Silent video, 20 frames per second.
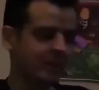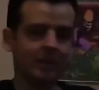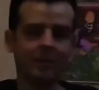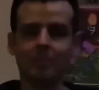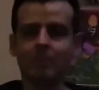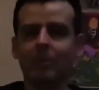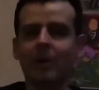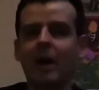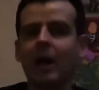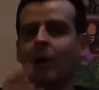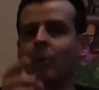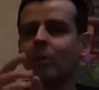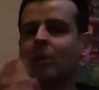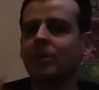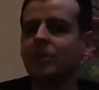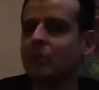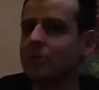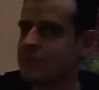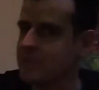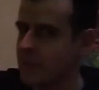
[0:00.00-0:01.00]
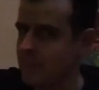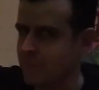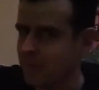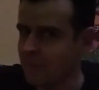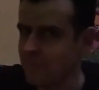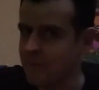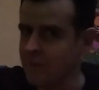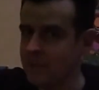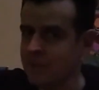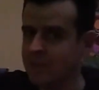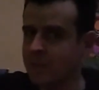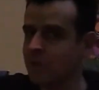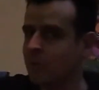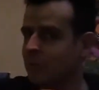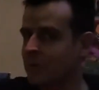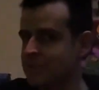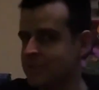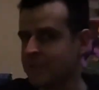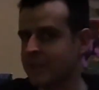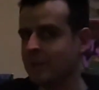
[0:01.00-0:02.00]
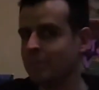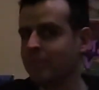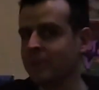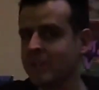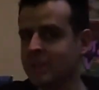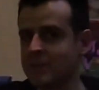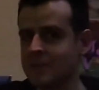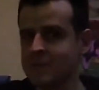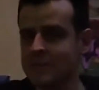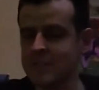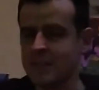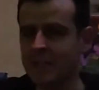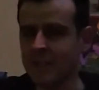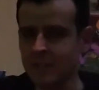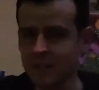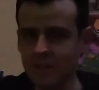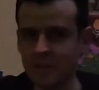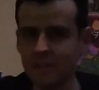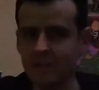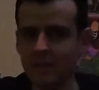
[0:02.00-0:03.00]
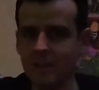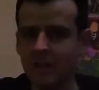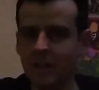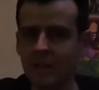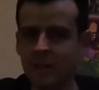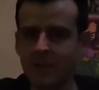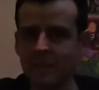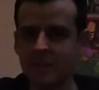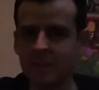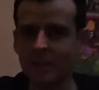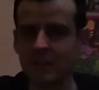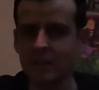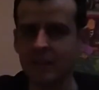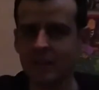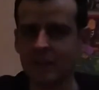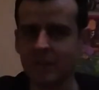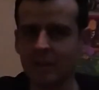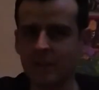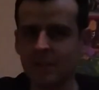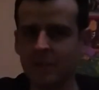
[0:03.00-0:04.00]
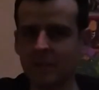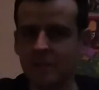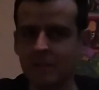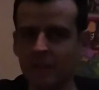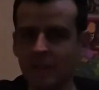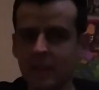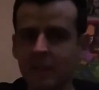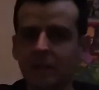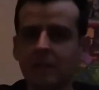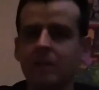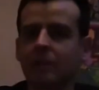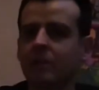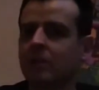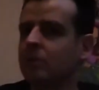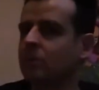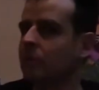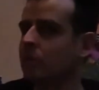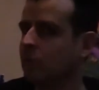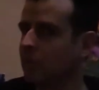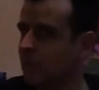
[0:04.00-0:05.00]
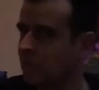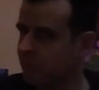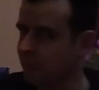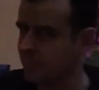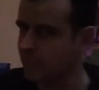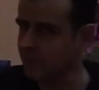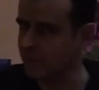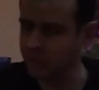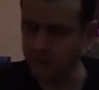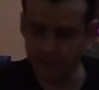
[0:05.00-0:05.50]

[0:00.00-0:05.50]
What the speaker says: But I will do a separate video once I complete the set, and yeah, we'll go from there.